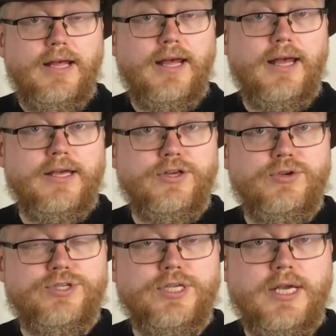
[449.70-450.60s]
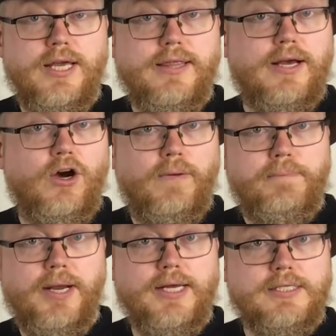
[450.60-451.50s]
You see, the
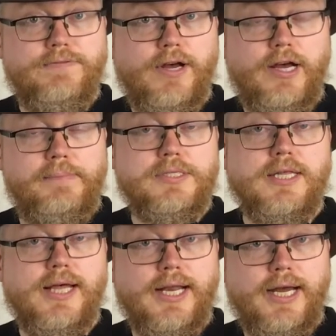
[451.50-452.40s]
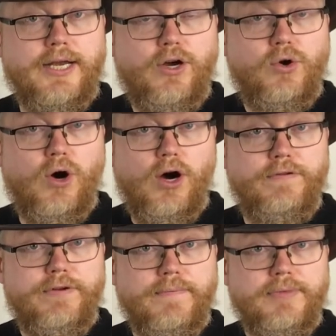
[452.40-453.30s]
complex verbs that I know
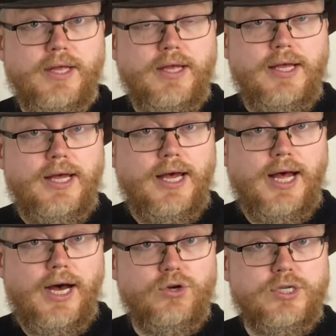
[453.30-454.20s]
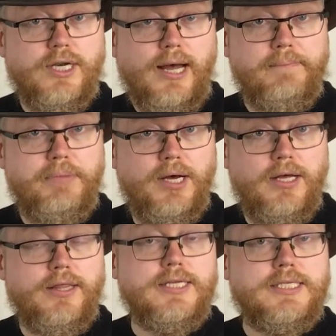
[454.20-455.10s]
of
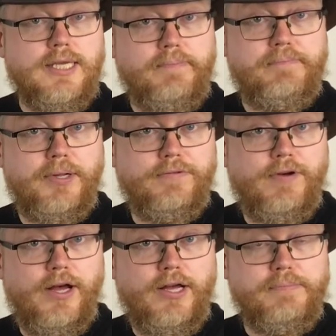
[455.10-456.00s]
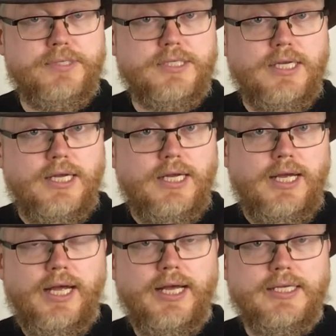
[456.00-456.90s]
outnumber the simple verbs
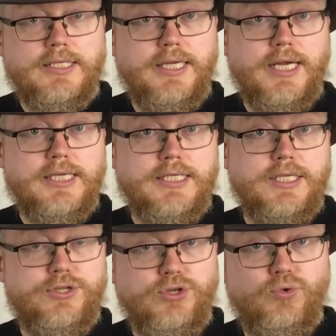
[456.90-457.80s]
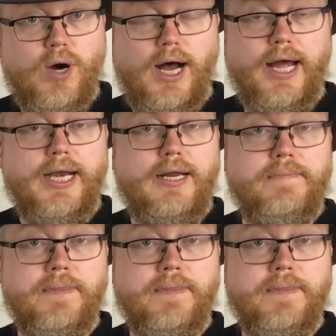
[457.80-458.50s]
6 to 1.